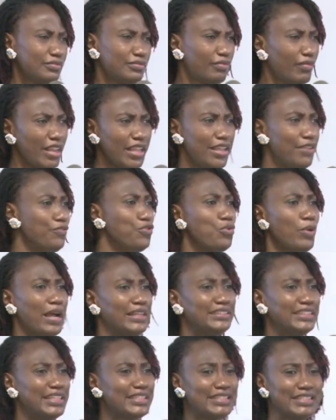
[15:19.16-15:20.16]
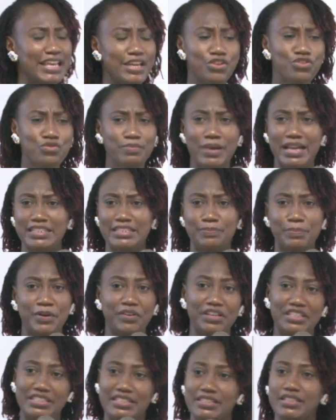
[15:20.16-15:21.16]
If you are just there, human
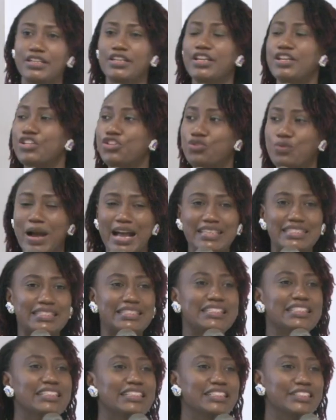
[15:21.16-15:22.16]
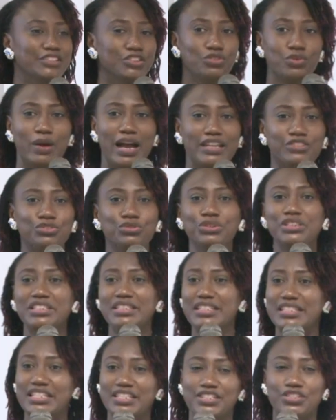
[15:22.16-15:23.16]
spirit, you are stealing, you are doing
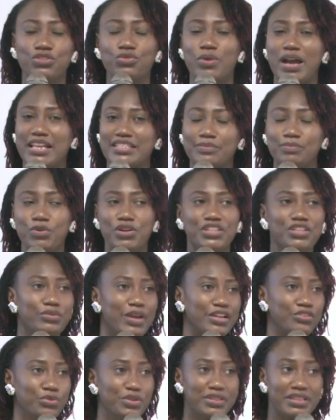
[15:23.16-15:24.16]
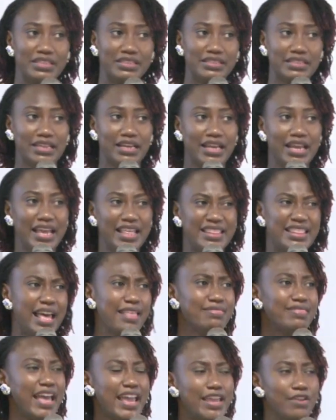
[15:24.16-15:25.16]
this, you are smoking, you are doing this. Then
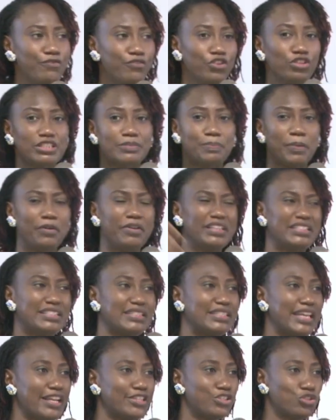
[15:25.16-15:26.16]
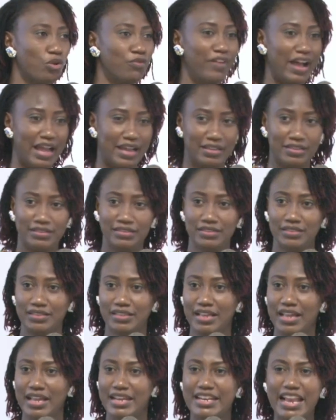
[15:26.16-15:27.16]
the evil spirit takes over.
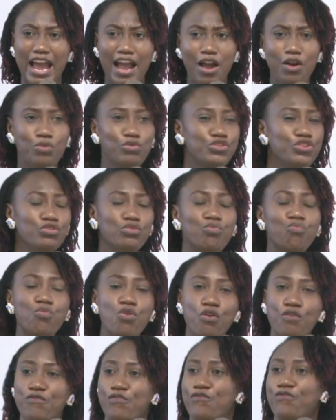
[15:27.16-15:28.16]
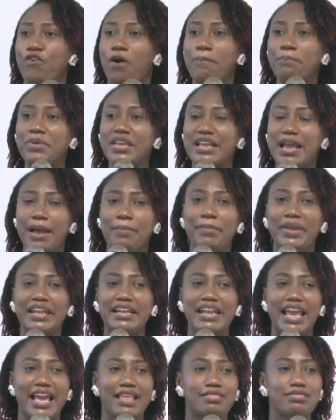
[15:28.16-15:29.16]
Now you move from becoming
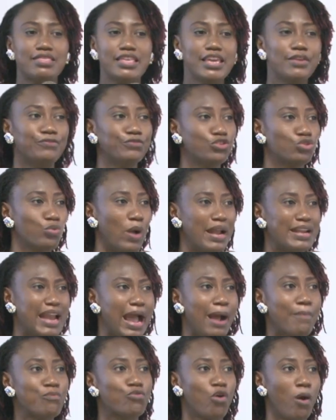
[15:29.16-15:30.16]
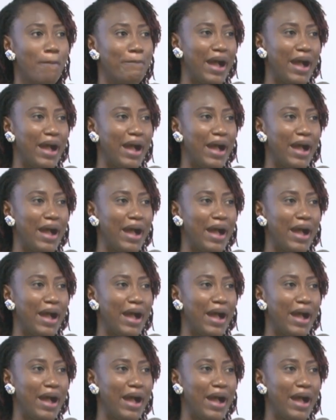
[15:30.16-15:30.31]
a thief to an armed robber,